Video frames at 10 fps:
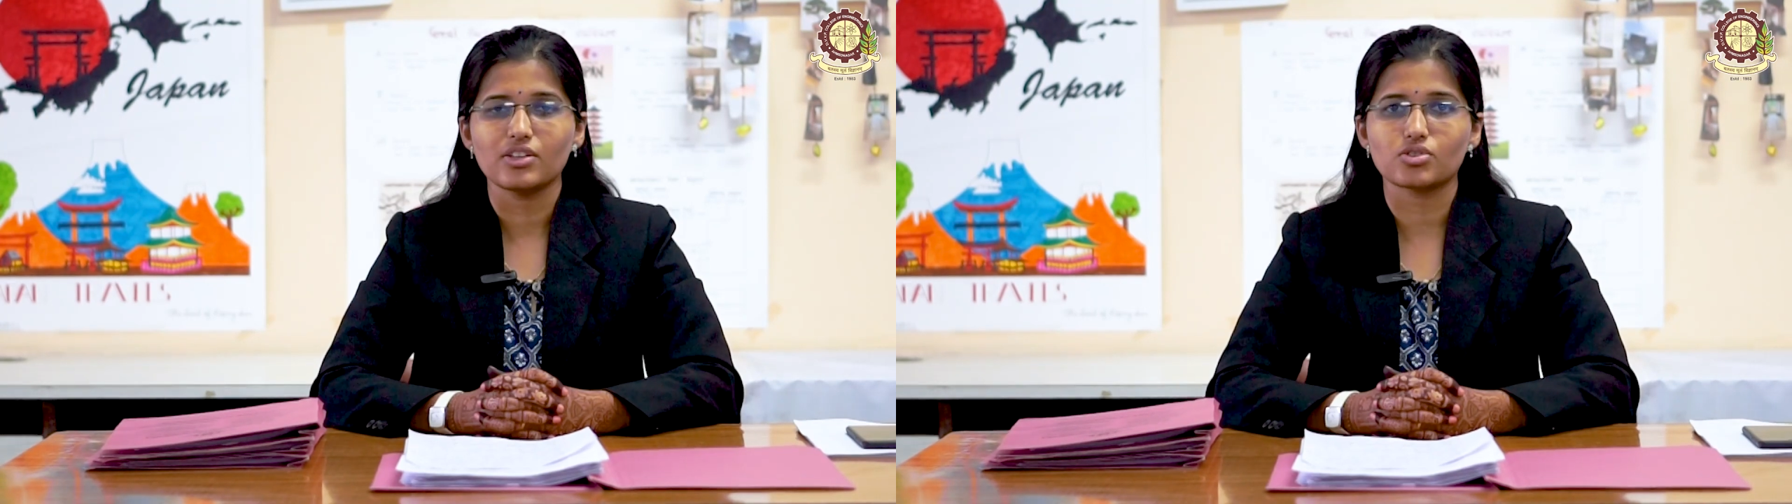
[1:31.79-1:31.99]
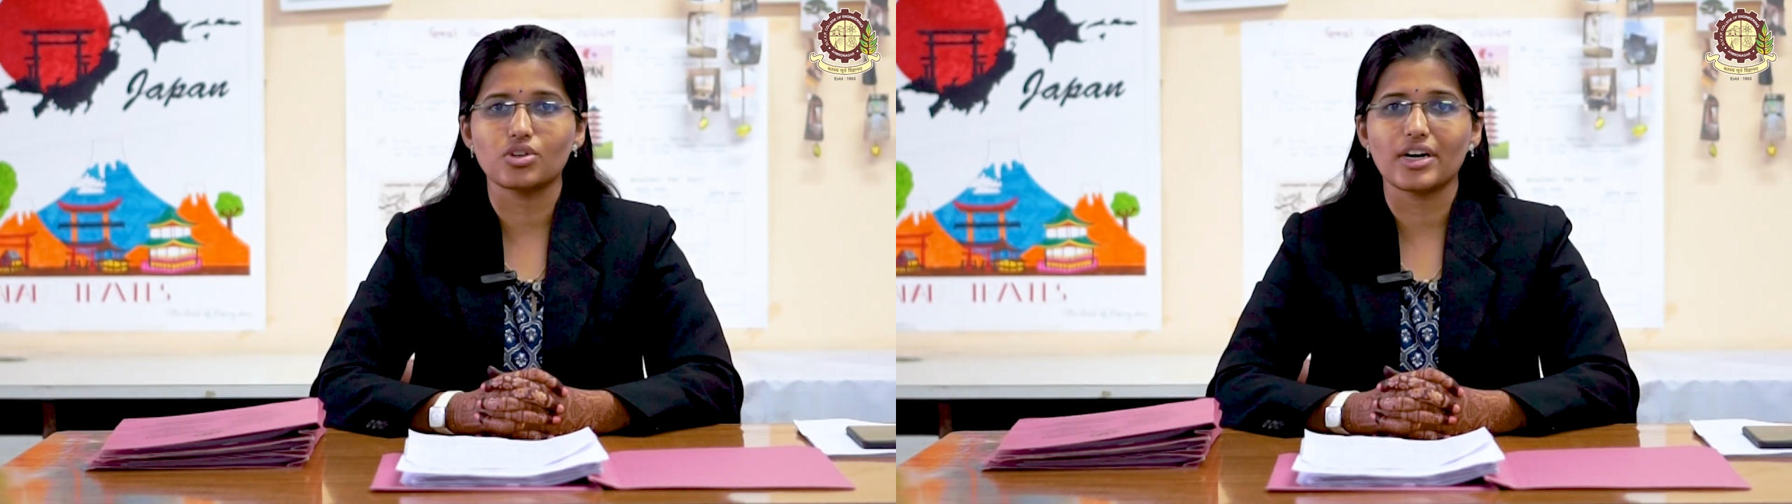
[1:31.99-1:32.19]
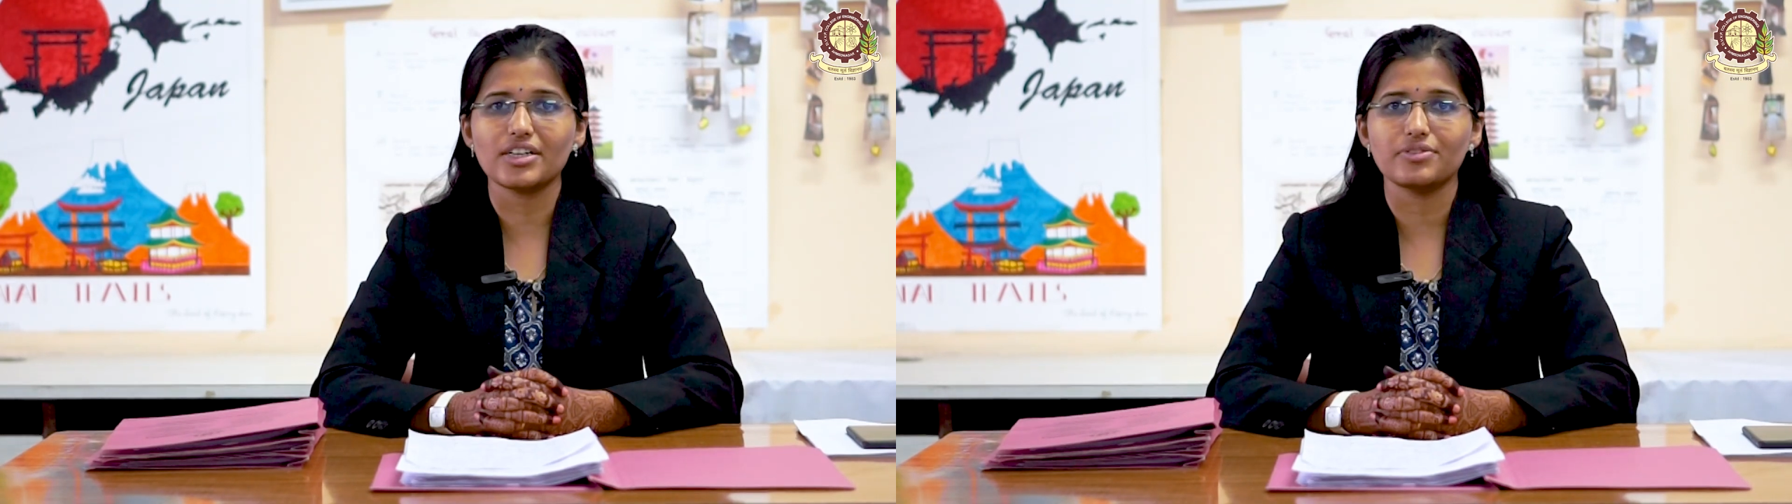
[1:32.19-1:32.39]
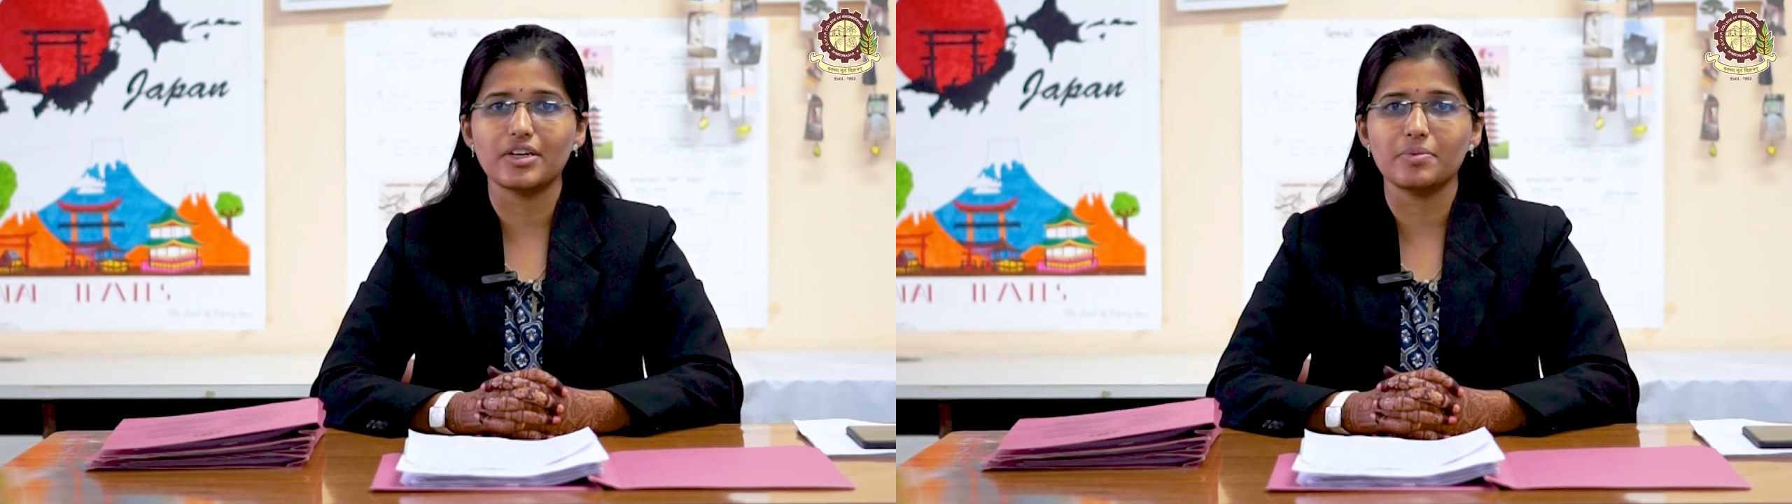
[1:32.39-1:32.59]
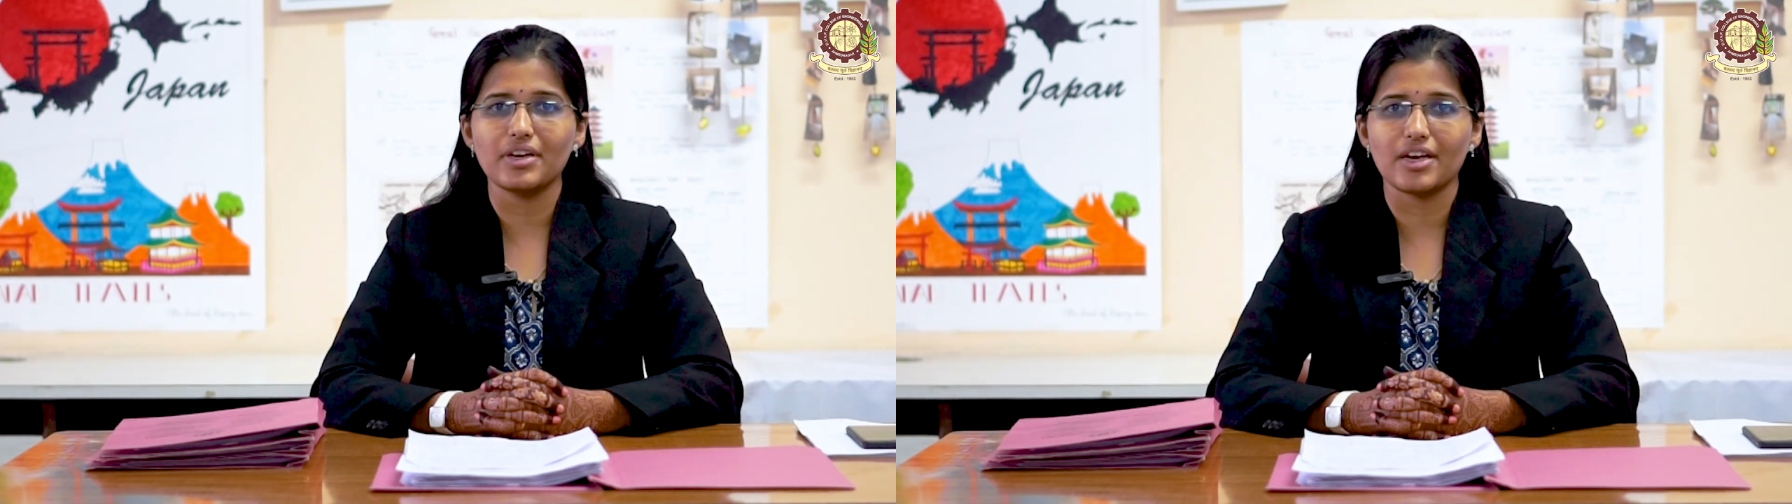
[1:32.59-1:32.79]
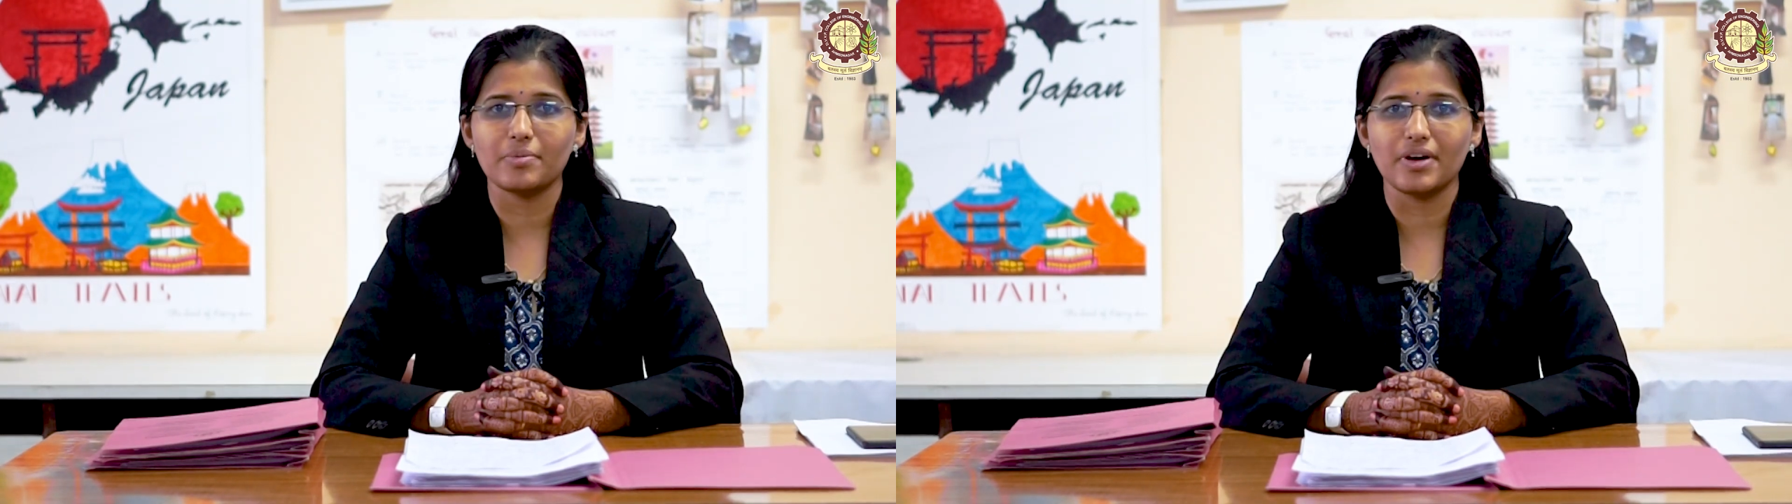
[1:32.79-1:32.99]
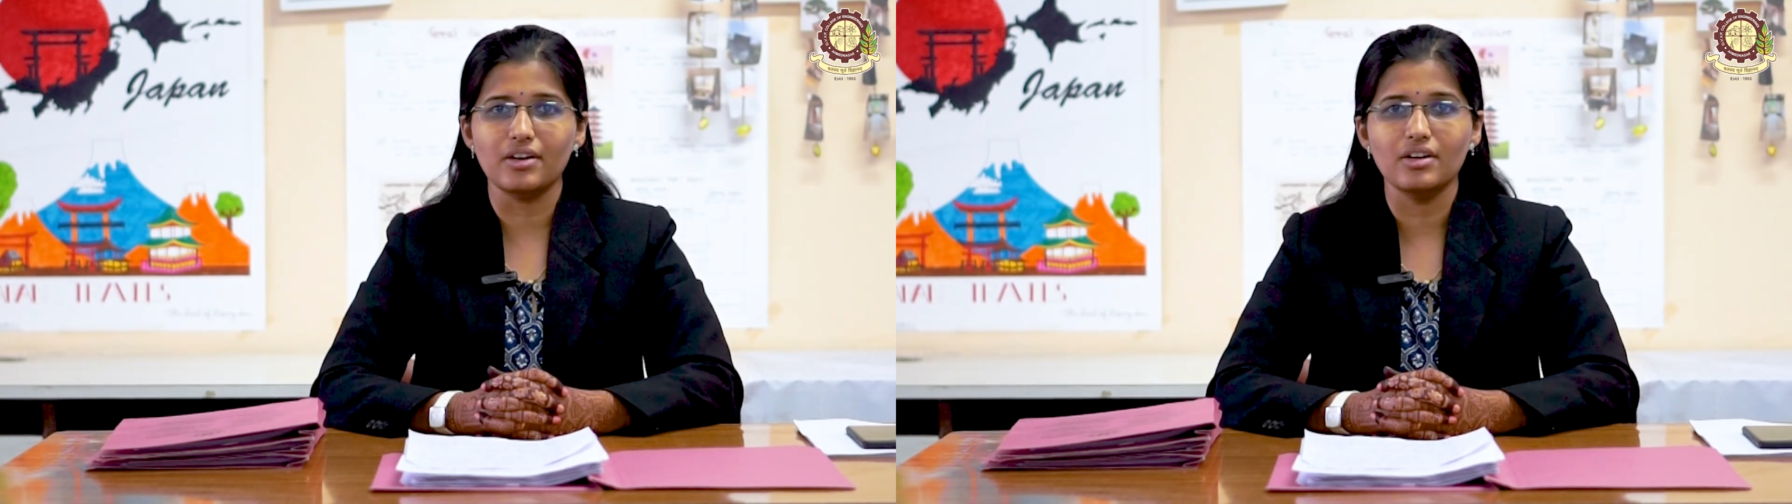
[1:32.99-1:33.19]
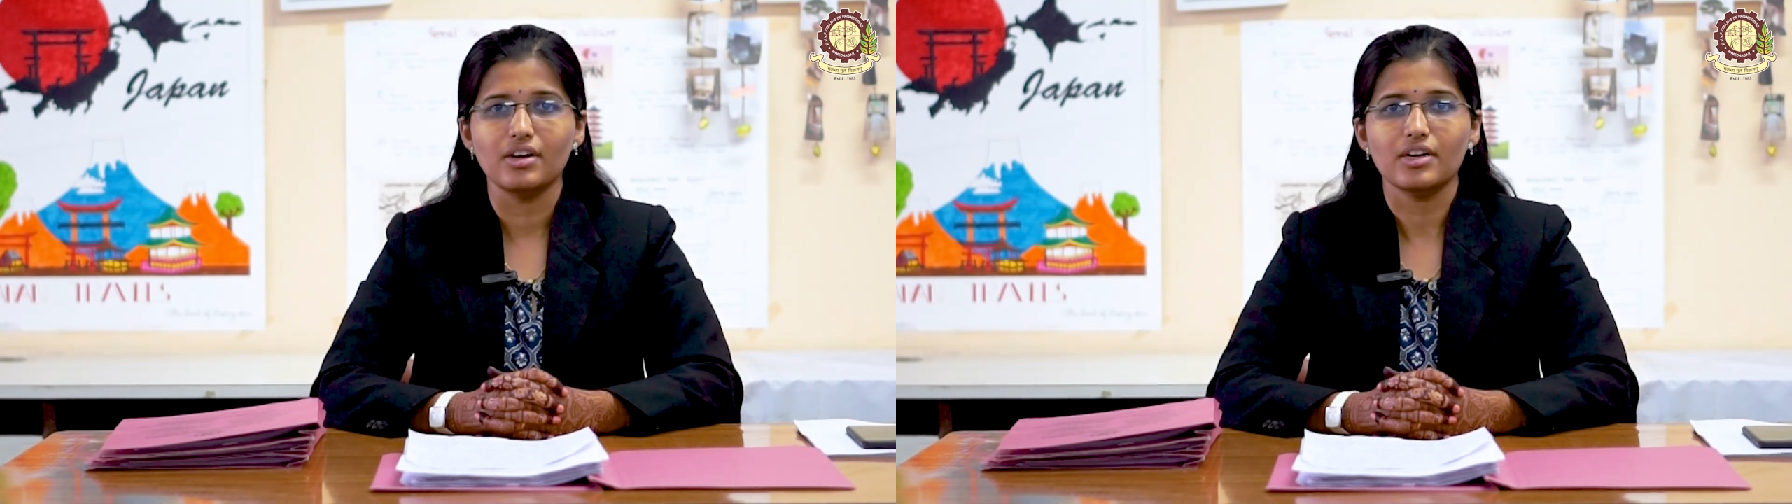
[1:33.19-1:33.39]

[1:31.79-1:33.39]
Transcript: student will be able